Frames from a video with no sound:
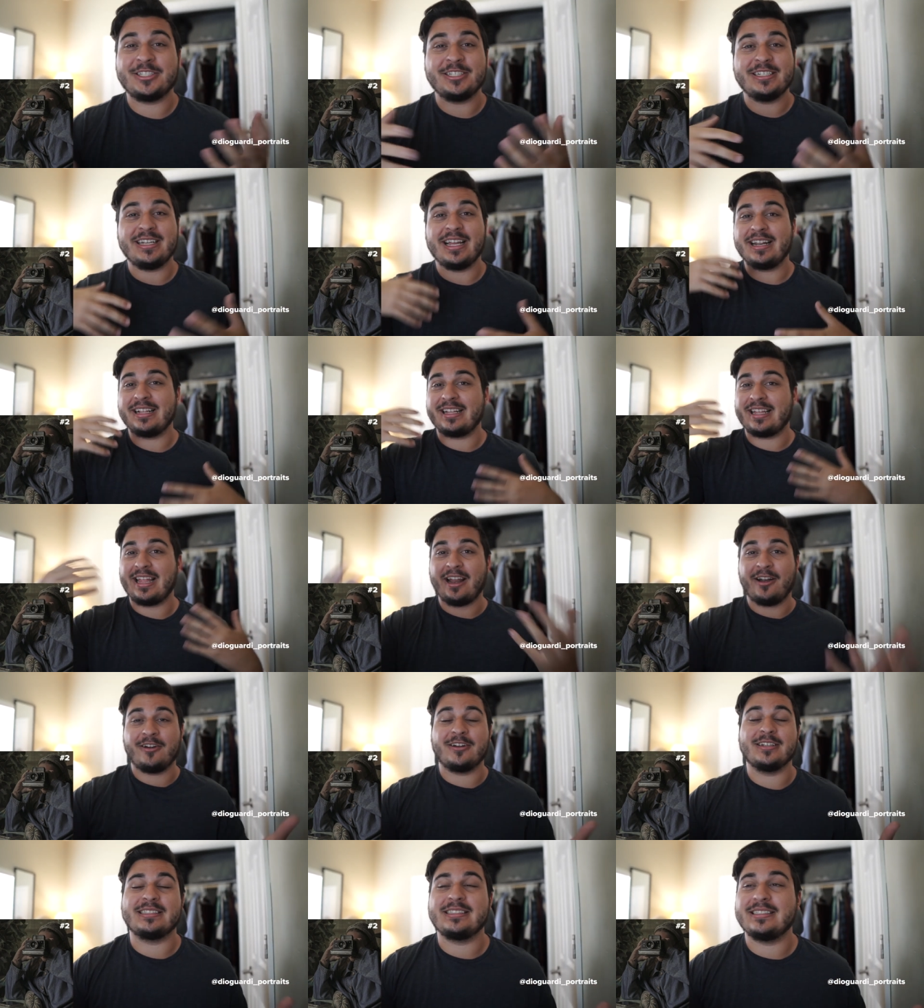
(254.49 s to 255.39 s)
She had a
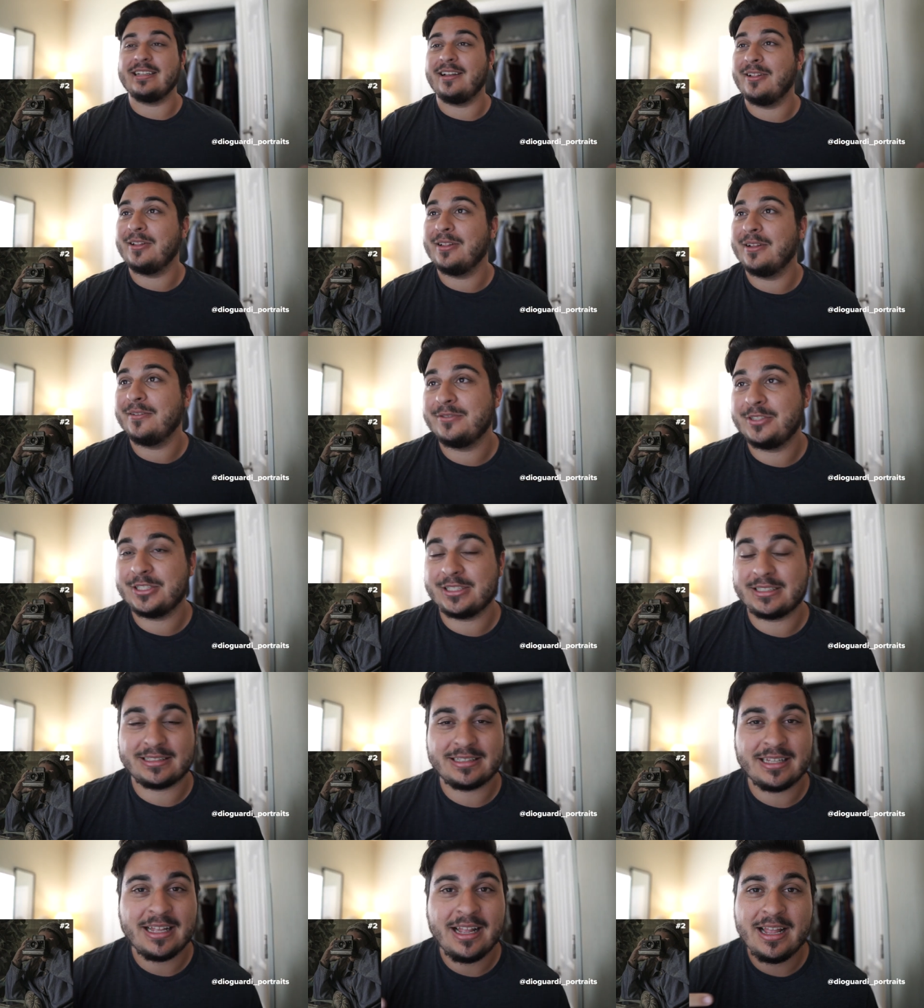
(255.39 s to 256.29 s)
carousel of
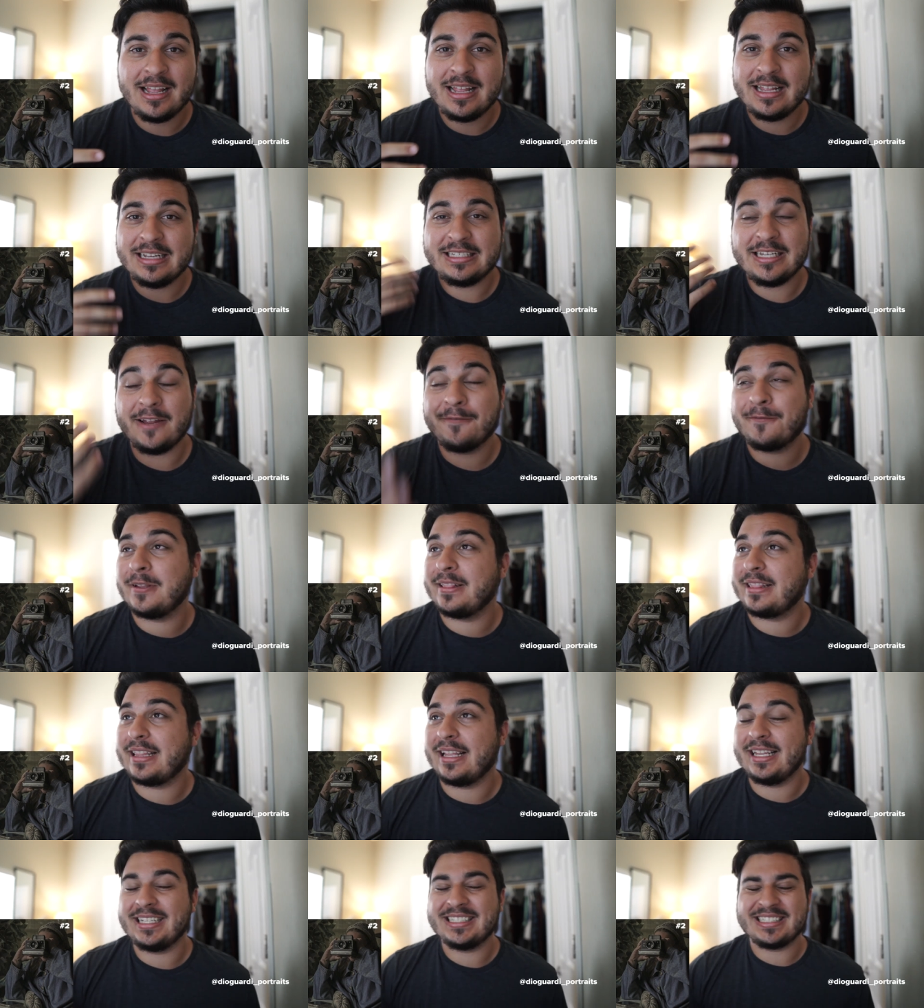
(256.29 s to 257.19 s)
just
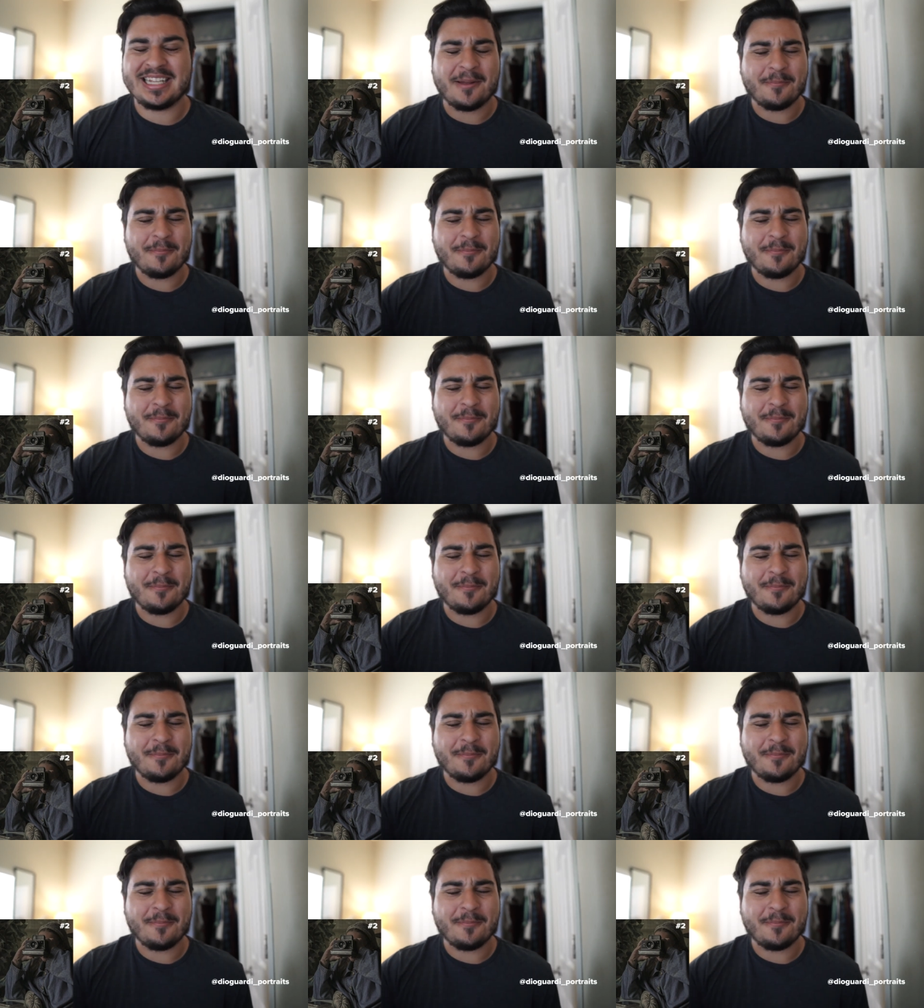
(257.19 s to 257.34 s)
different things.